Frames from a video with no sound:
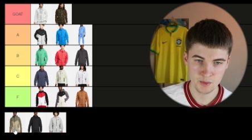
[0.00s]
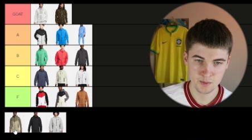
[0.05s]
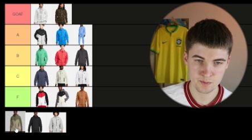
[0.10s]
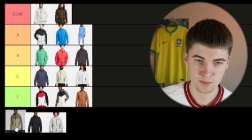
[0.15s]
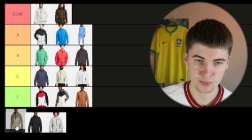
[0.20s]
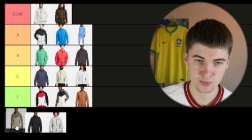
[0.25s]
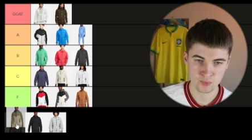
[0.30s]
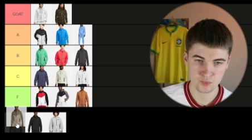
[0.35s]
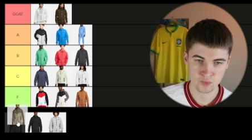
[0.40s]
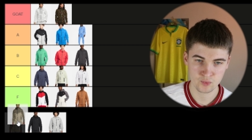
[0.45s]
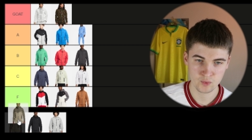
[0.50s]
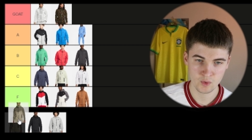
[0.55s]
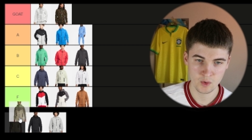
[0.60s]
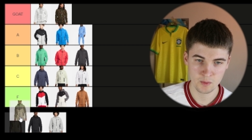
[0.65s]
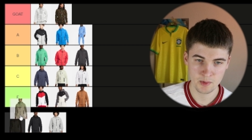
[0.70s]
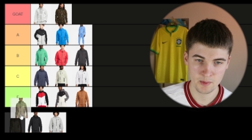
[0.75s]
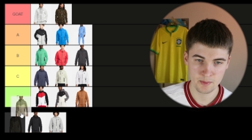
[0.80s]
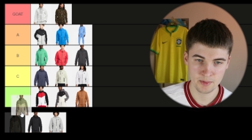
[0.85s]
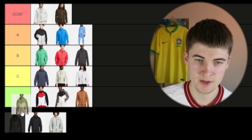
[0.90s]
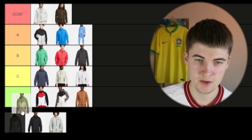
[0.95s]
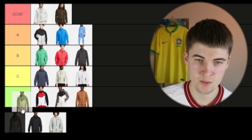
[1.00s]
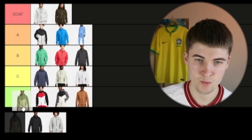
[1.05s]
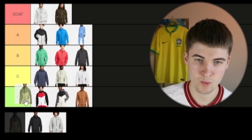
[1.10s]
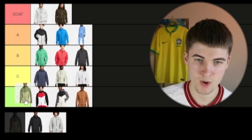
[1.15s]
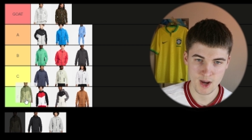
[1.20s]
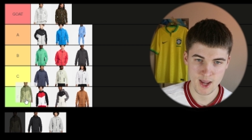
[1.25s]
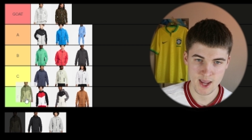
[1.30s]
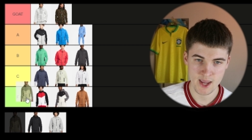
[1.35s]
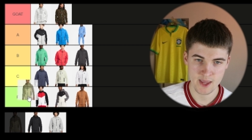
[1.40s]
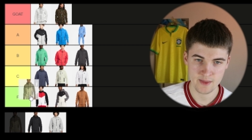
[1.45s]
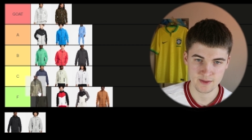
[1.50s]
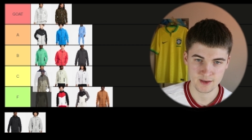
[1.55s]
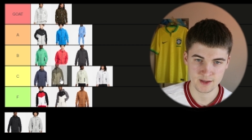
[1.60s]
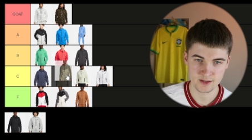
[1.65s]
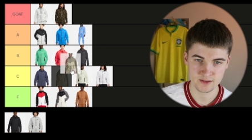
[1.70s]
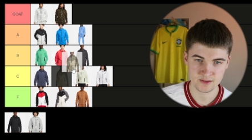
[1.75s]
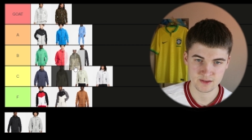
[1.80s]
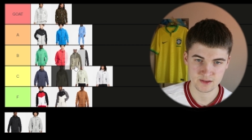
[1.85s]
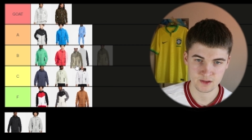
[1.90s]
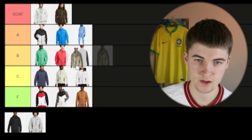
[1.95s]
would probably wear
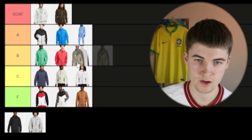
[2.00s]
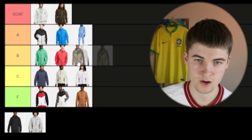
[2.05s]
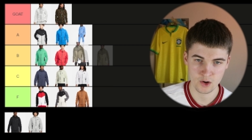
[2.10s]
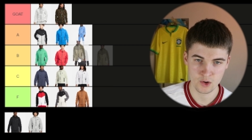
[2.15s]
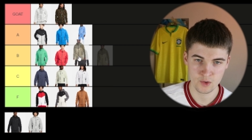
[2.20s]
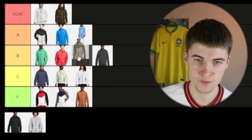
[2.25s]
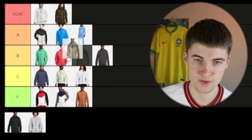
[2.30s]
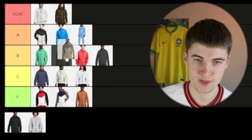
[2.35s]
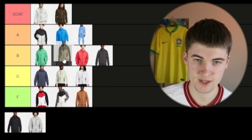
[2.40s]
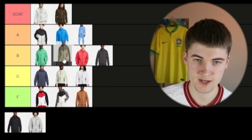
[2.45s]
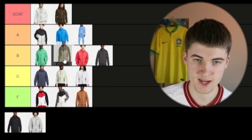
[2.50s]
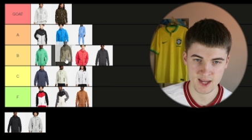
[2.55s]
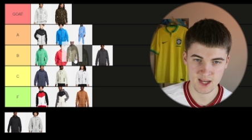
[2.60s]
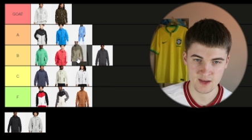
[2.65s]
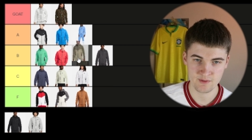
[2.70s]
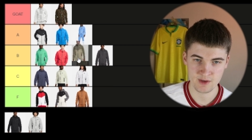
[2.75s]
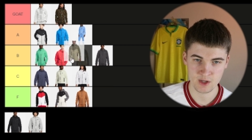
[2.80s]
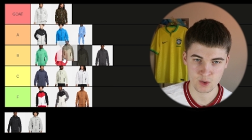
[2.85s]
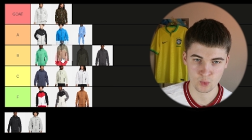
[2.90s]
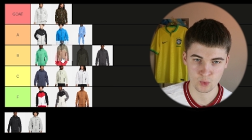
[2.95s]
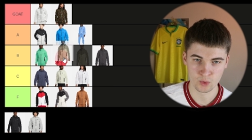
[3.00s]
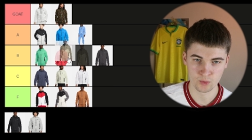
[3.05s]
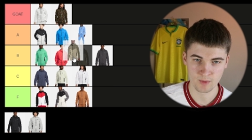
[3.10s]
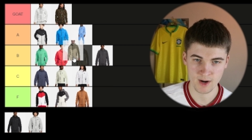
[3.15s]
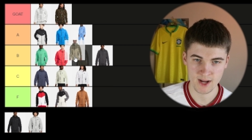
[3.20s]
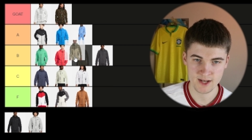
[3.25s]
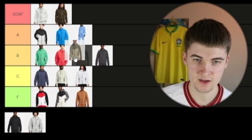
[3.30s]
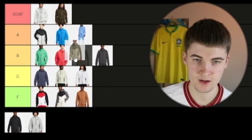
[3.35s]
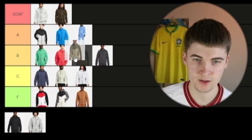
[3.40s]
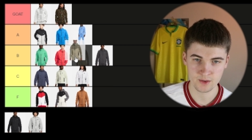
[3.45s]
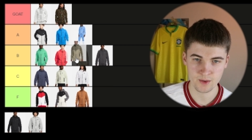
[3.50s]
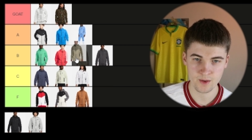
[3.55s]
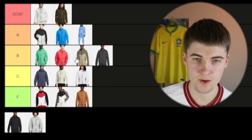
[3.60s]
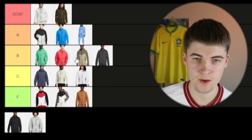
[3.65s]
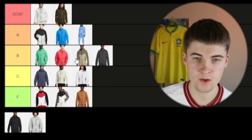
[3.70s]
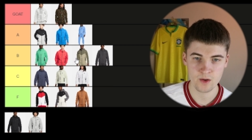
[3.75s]
this over the navy or the red. I don't